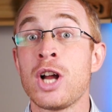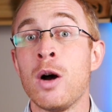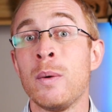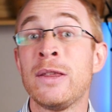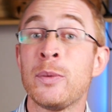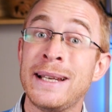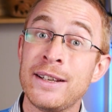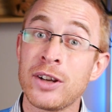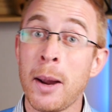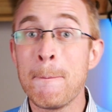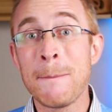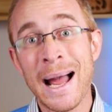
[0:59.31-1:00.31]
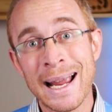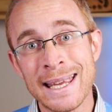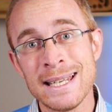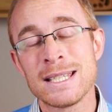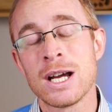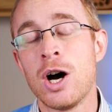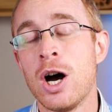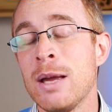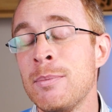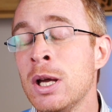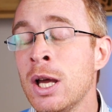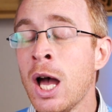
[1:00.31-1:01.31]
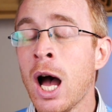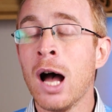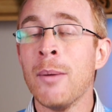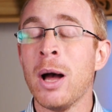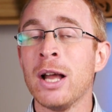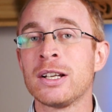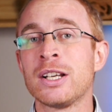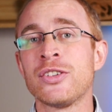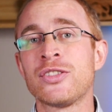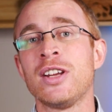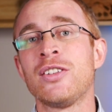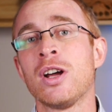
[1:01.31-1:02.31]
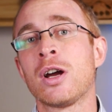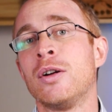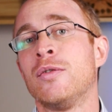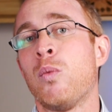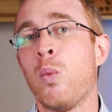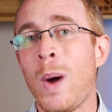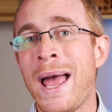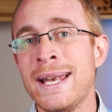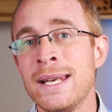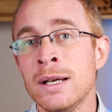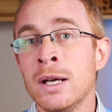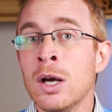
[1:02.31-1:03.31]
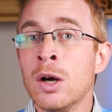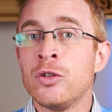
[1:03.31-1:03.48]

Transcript: start with, we need to go back in time and consider kind of when